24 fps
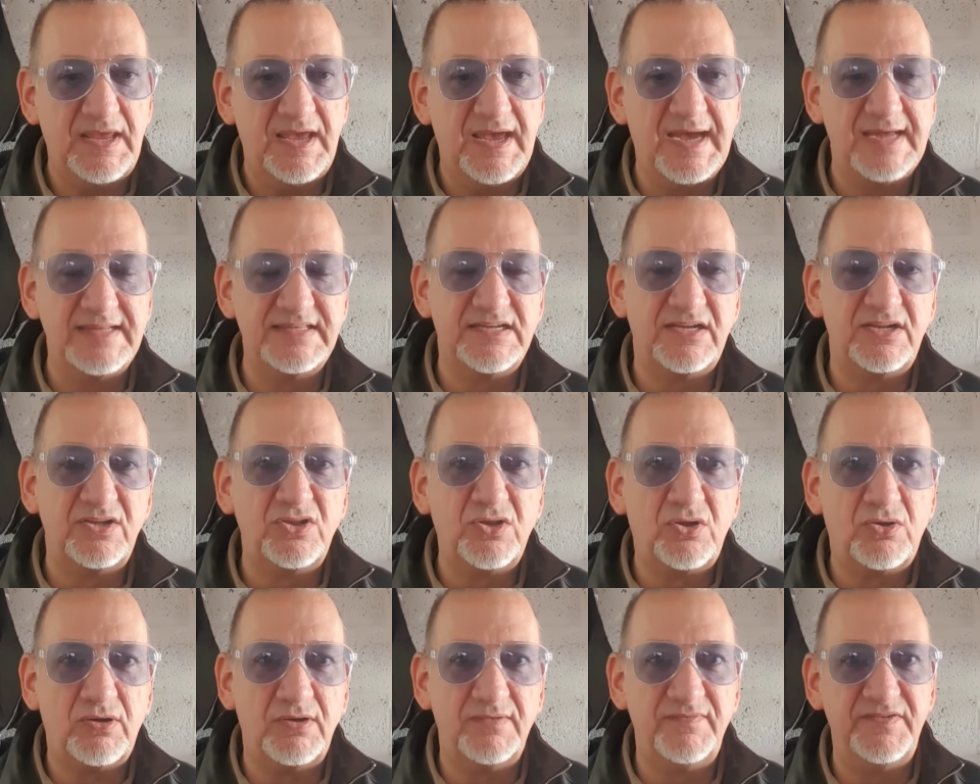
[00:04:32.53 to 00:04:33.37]
and a
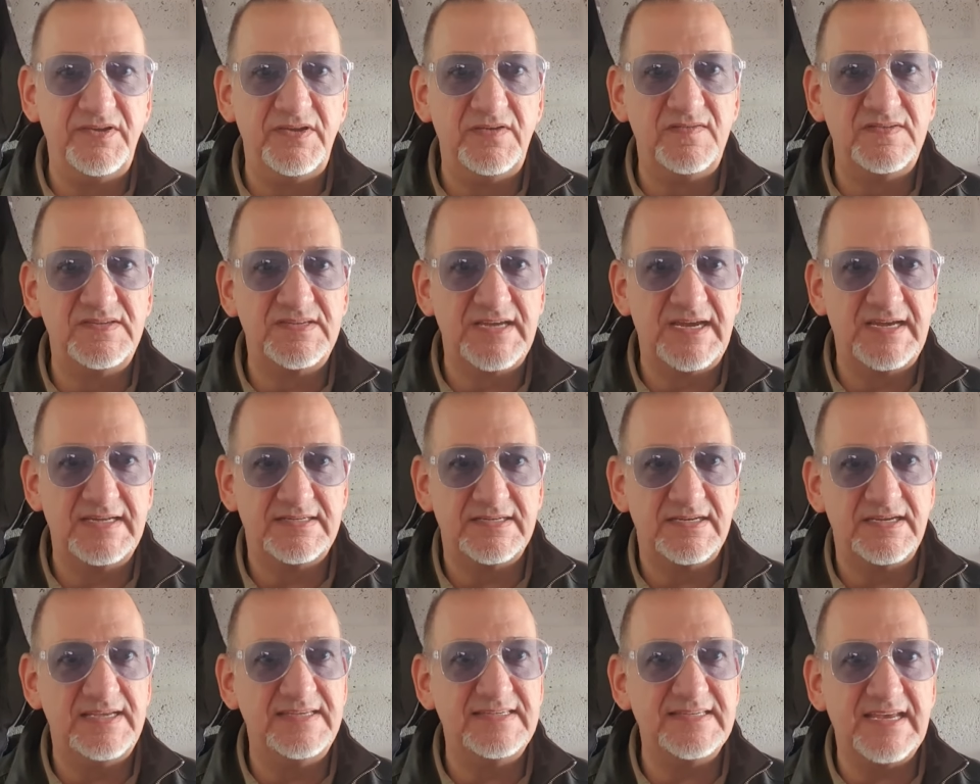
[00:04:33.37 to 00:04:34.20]
lot of you
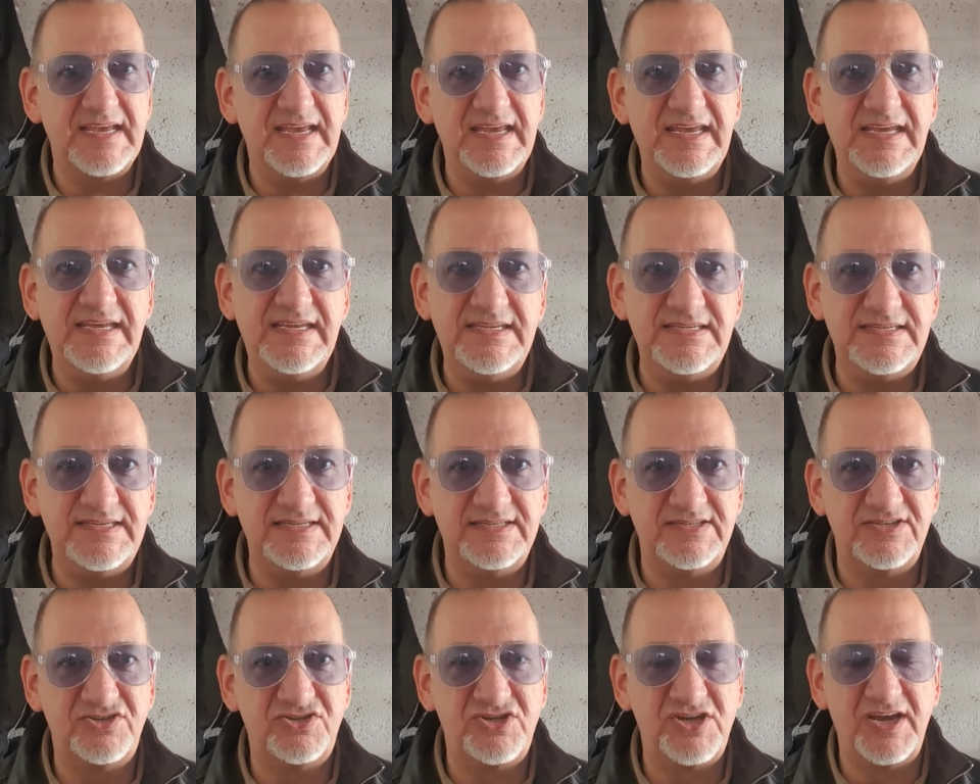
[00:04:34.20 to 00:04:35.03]
said it's easy
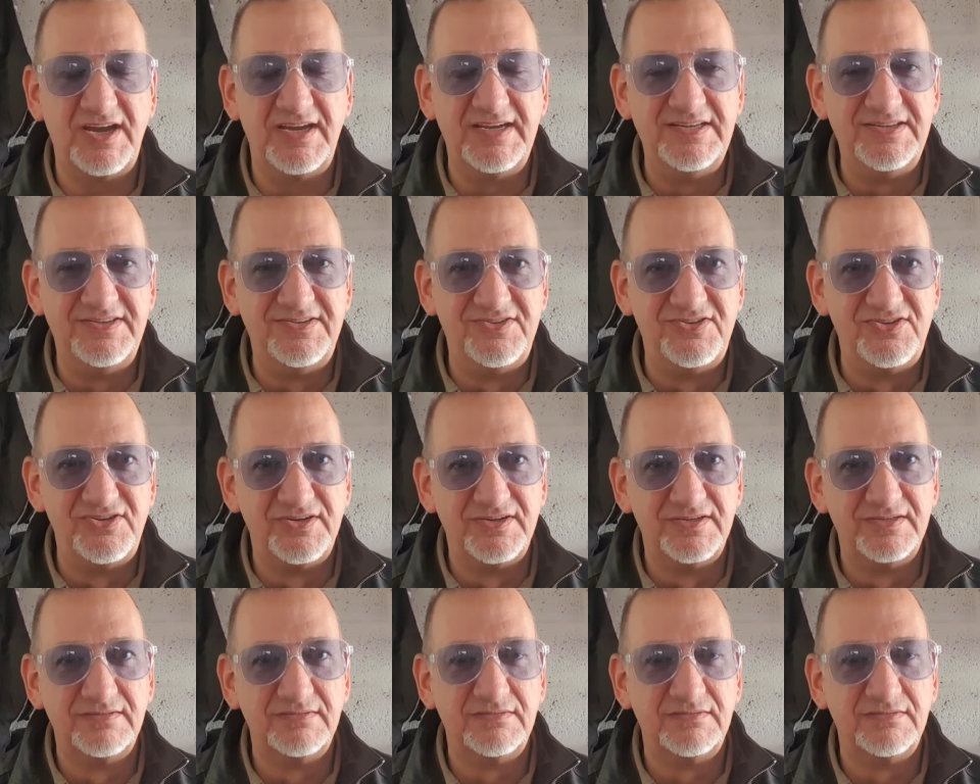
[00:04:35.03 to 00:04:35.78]
to change.